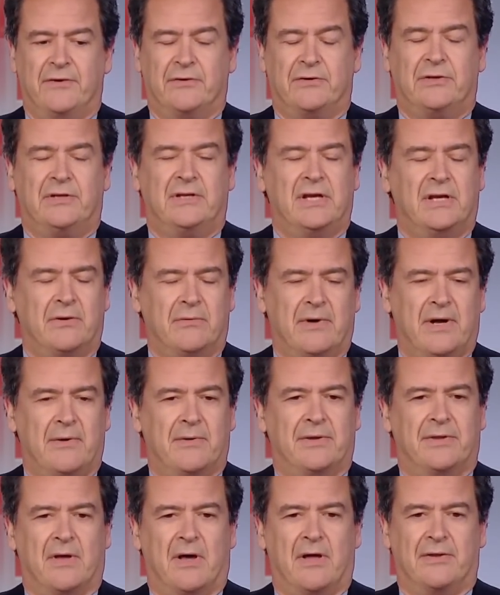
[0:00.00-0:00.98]
If you did
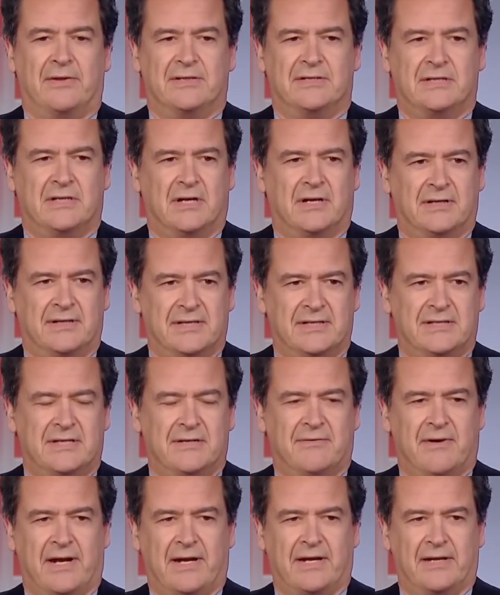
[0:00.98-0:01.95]
away with all the
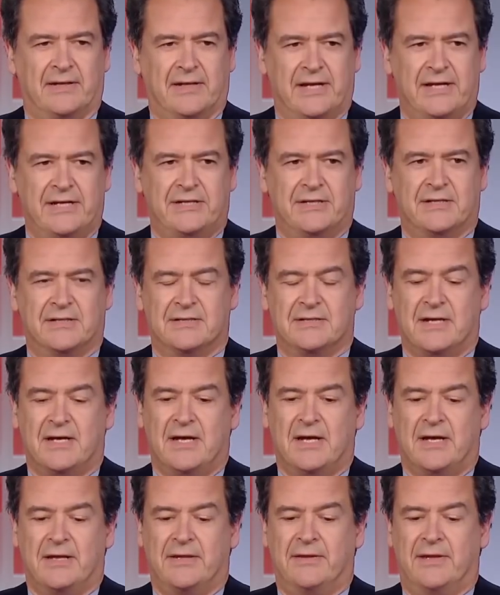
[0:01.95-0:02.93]
CRTC regulations,
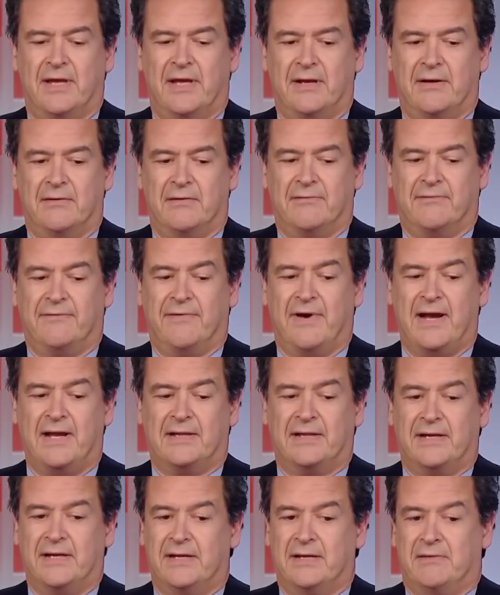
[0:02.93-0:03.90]
then
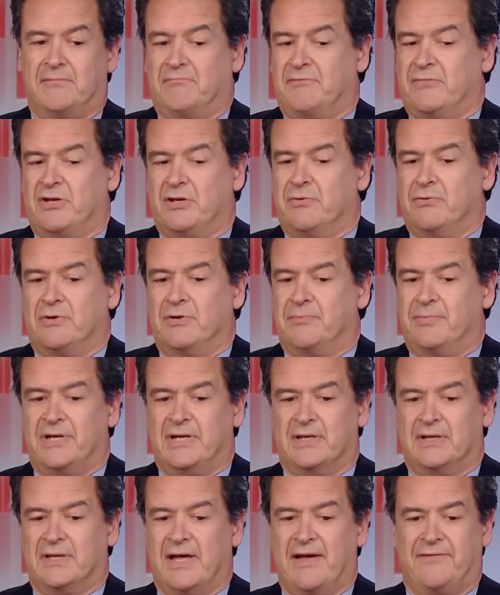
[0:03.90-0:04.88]
frankly you would
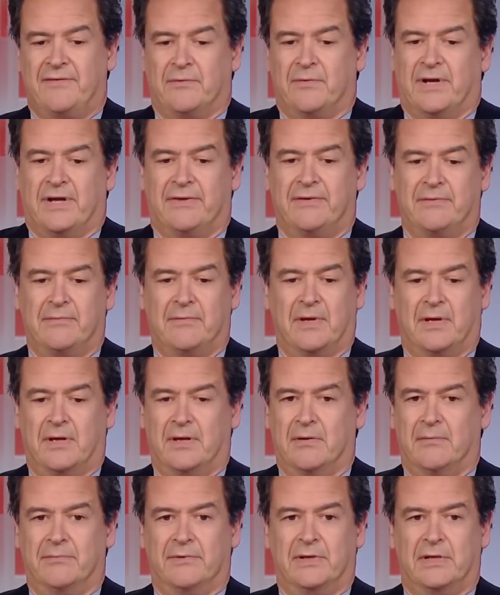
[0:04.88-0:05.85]
be left with
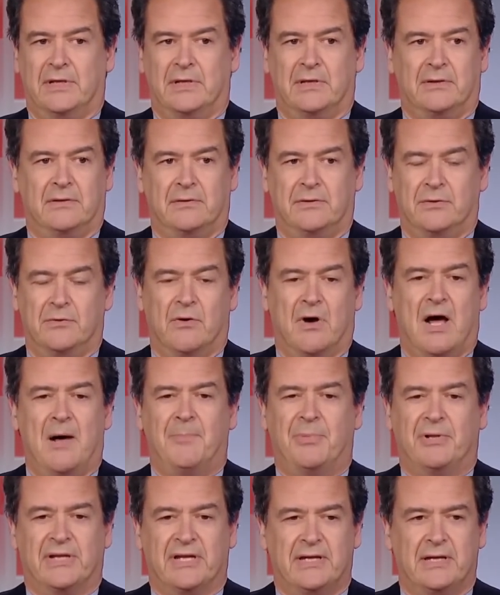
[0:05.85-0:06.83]
the
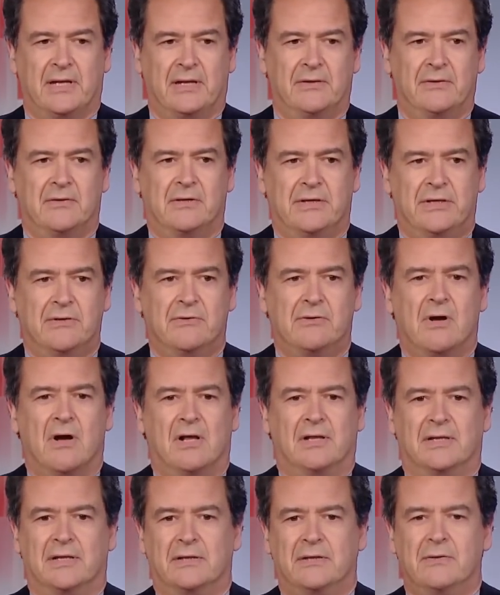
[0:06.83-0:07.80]
duopoly. You
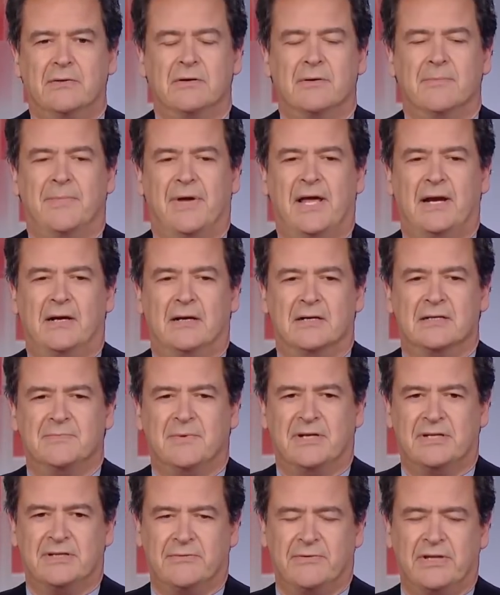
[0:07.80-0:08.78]
called it two competitors,
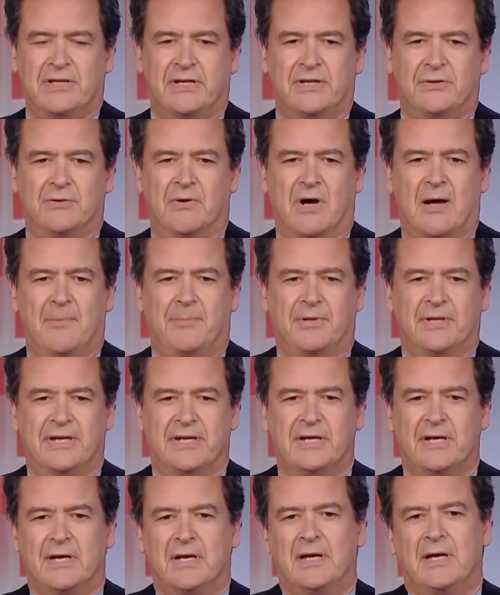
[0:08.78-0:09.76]
but it's really a
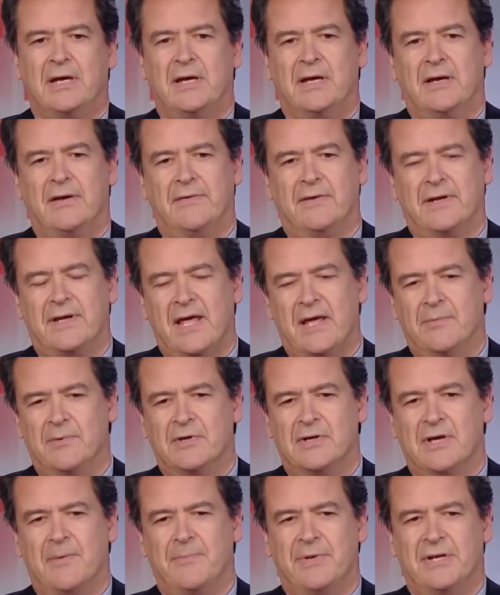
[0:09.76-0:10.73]
duopoly of the
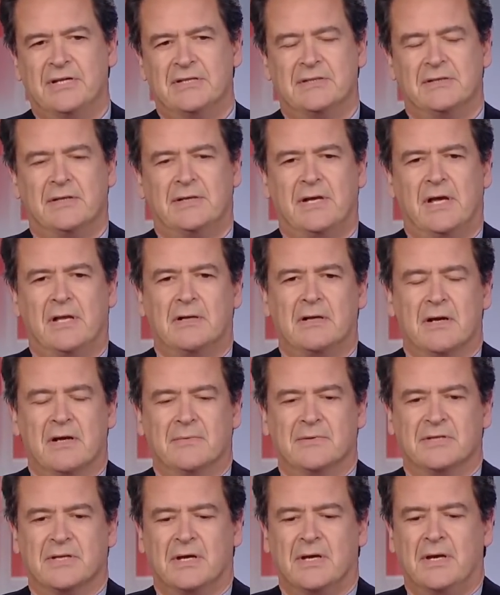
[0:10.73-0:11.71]
cable companies and the
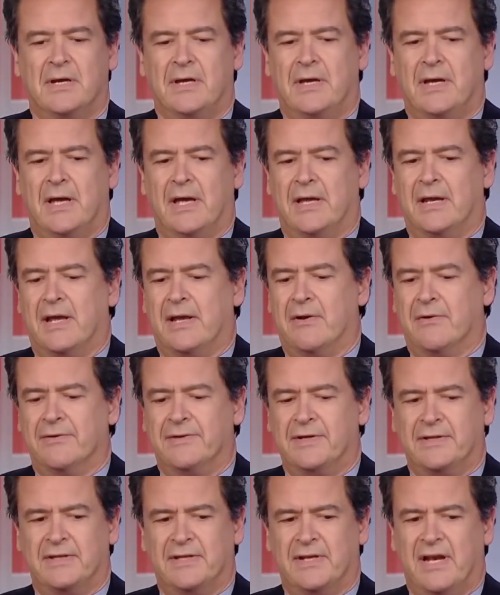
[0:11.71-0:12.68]
telecoms. And I
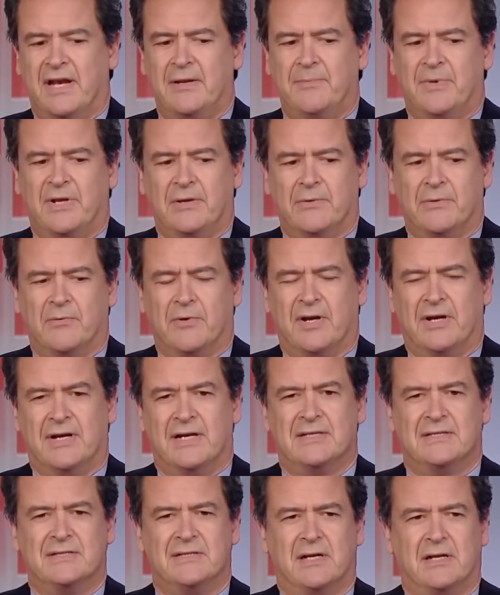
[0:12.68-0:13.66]
don't think that anybody would want to
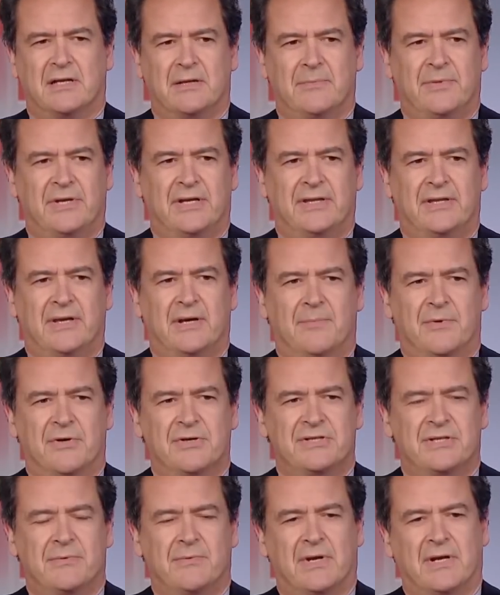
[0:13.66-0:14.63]
necessarily at their
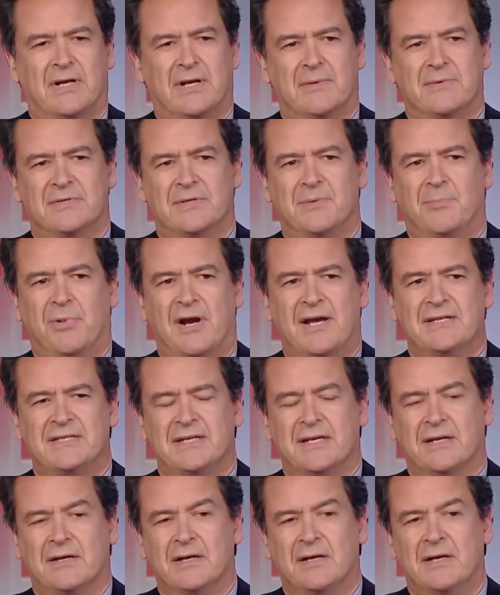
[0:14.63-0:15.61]
mercy when it comes to
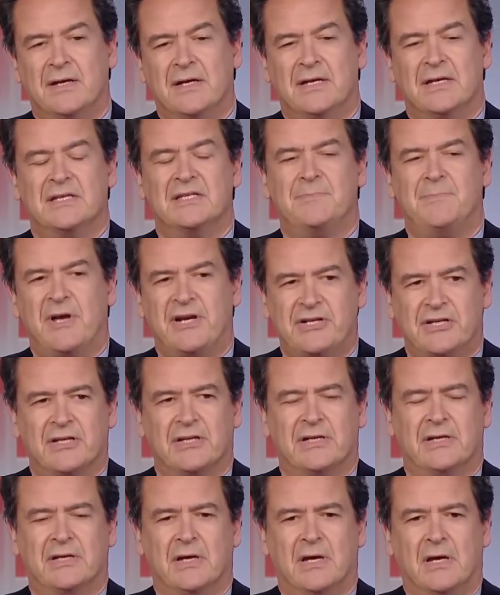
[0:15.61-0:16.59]
pricing,
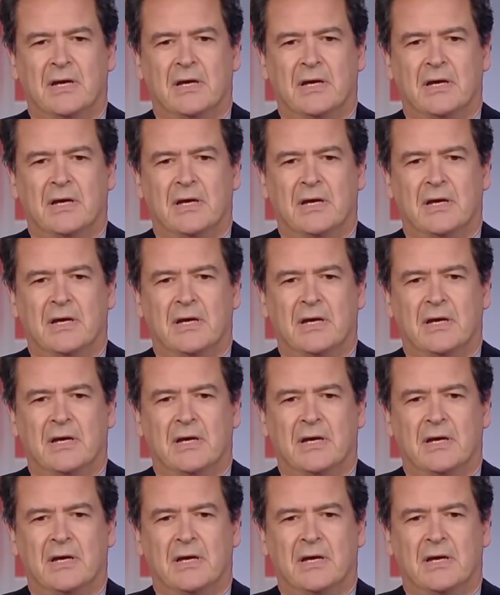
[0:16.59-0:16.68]
especially...